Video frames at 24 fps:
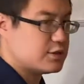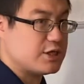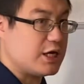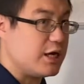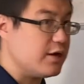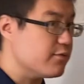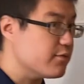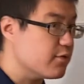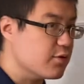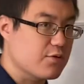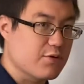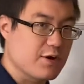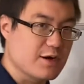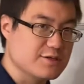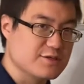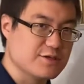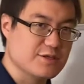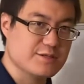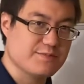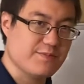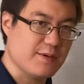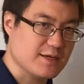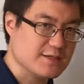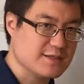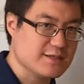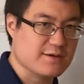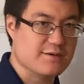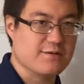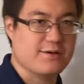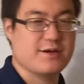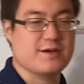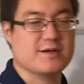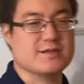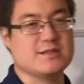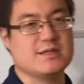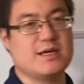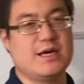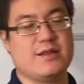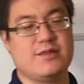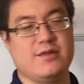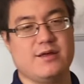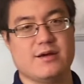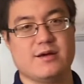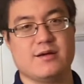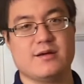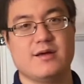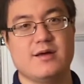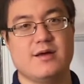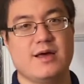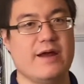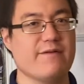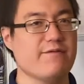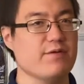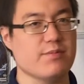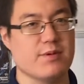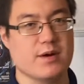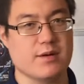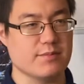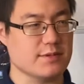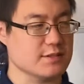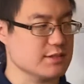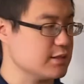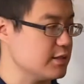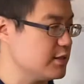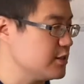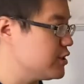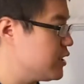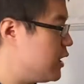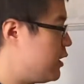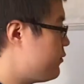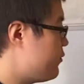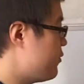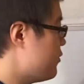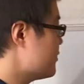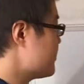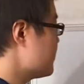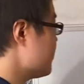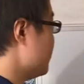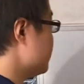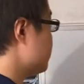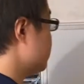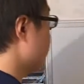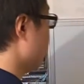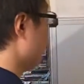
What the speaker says: chain rule questions basically because I think everybody misses the chain rule. So let's